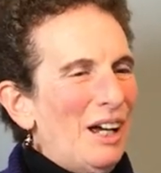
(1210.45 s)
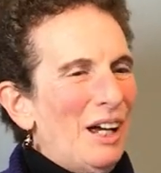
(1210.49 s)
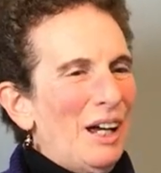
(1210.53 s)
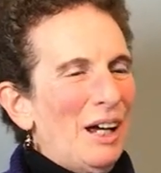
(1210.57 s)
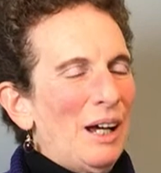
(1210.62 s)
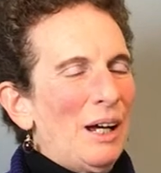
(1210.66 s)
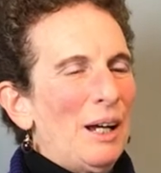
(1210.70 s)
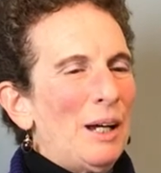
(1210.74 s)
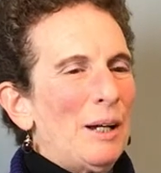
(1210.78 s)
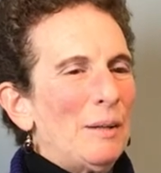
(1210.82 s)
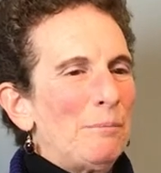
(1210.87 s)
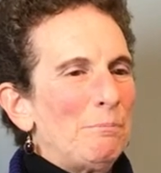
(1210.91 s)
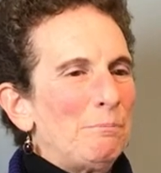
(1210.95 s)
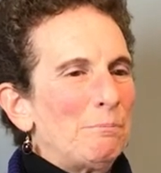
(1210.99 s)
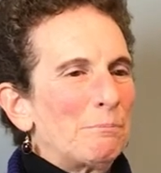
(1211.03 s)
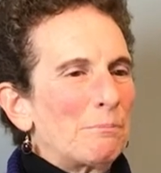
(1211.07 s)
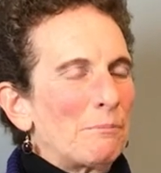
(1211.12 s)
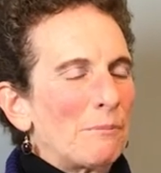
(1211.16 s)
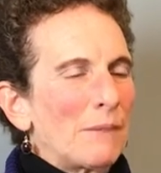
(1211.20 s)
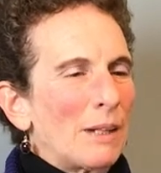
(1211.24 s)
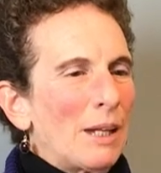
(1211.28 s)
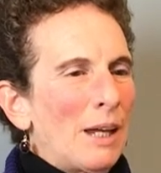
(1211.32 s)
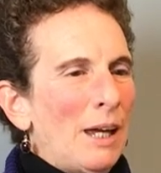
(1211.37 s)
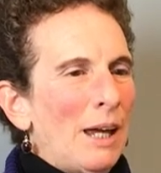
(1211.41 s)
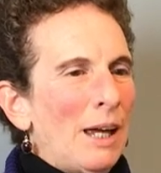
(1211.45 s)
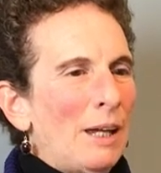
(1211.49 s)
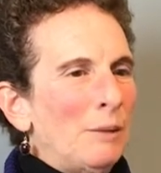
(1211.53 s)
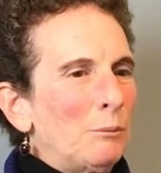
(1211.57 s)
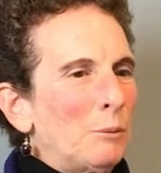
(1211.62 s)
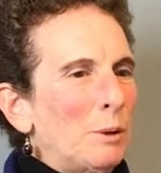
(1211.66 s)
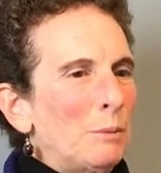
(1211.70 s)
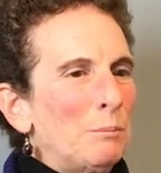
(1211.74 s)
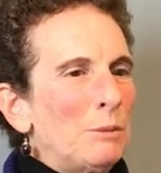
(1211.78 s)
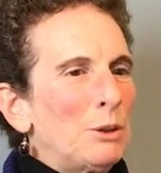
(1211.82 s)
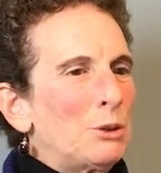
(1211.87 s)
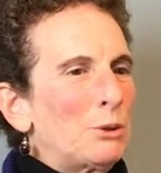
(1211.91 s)
And
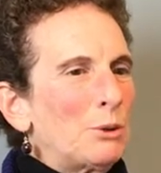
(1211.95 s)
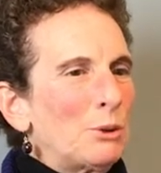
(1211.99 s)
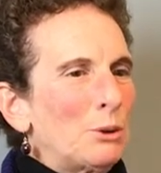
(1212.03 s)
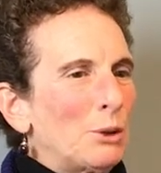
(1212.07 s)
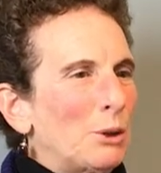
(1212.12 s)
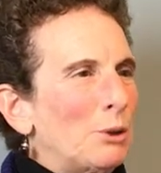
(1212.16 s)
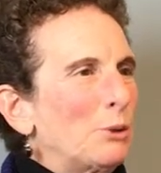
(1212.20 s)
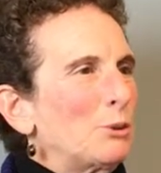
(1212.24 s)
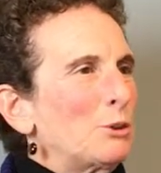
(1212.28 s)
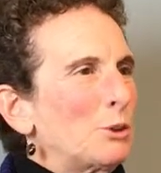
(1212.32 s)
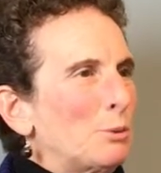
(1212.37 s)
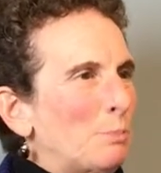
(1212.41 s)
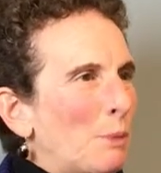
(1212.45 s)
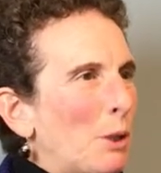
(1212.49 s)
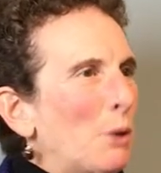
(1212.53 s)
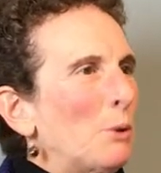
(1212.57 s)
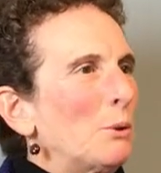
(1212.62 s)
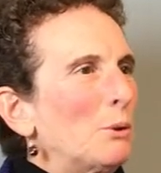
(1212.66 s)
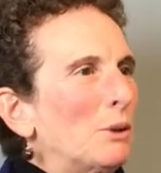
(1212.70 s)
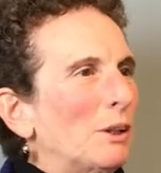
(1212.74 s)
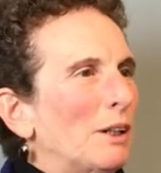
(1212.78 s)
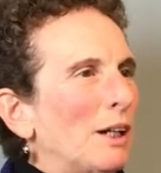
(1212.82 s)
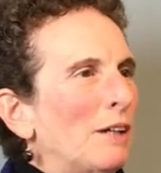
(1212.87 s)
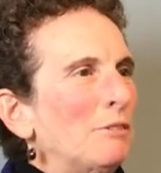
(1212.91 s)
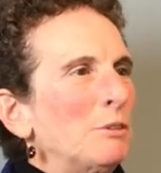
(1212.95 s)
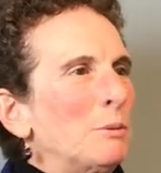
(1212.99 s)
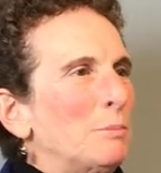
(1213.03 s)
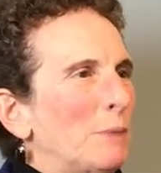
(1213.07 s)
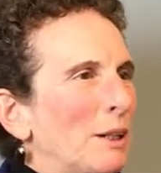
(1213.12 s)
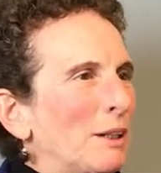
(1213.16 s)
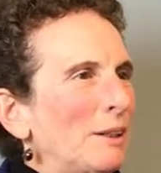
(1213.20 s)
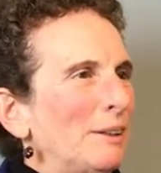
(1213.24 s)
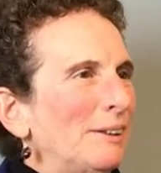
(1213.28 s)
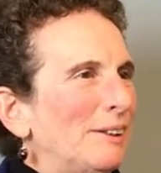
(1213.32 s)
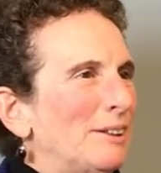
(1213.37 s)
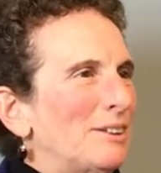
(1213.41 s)
when Mr. Hurd spoke,
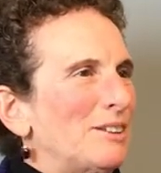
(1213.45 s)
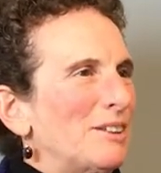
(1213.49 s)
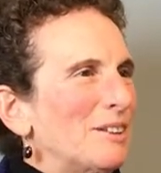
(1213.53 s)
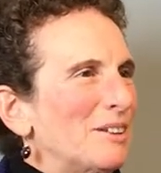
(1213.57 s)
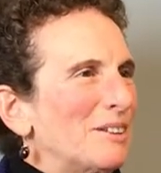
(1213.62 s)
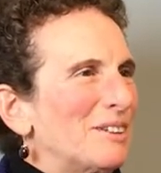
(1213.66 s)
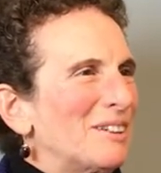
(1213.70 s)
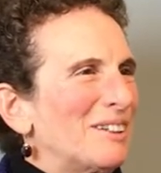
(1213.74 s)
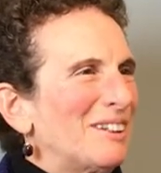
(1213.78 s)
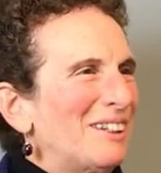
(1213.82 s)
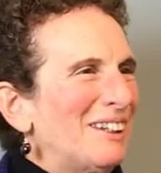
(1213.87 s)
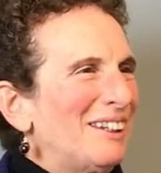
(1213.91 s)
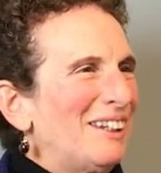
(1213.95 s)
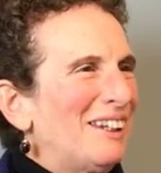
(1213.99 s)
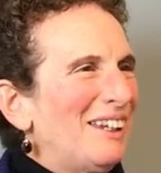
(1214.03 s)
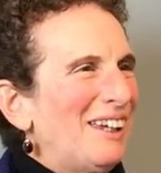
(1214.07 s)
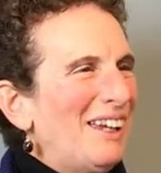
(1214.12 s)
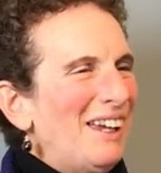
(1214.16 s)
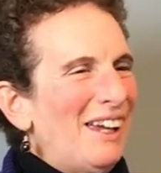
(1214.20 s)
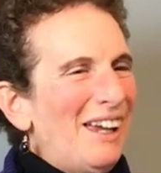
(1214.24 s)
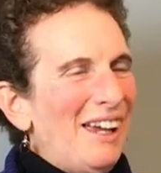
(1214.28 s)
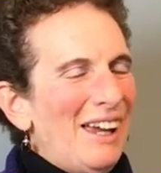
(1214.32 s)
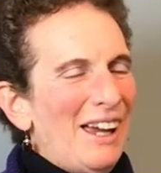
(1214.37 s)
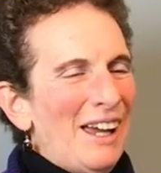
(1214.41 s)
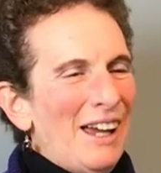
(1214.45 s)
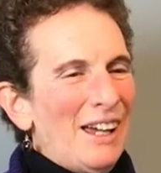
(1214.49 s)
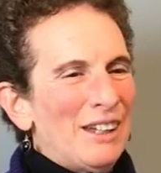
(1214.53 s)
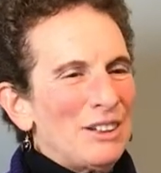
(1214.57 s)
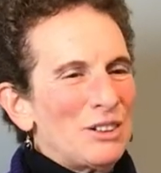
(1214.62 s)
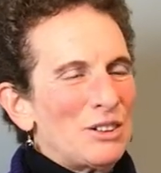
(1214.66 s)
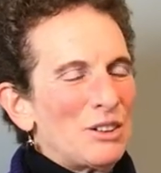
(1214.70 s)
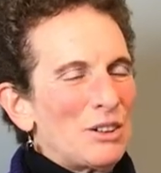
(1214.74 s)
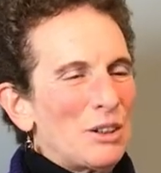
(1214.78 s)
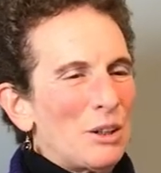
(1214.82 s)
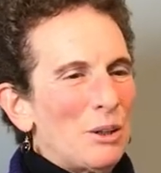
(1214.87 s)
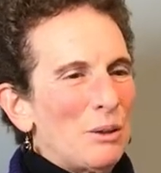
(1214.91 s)
everybody listened.
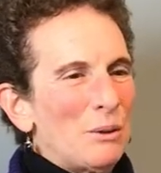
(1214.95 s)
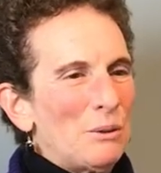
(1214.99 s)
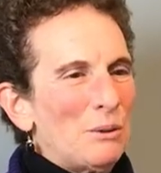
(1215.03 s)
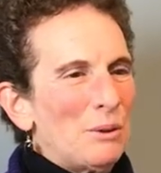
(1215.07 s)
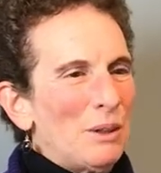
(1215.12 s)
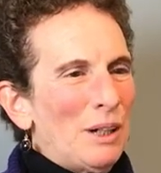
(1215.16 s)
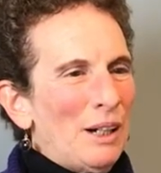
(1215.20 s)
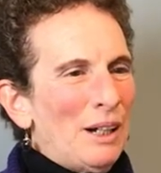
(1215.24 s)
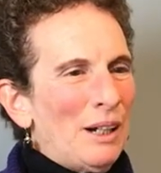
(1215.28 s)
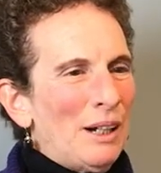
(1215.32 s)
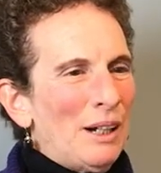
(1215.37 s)
And so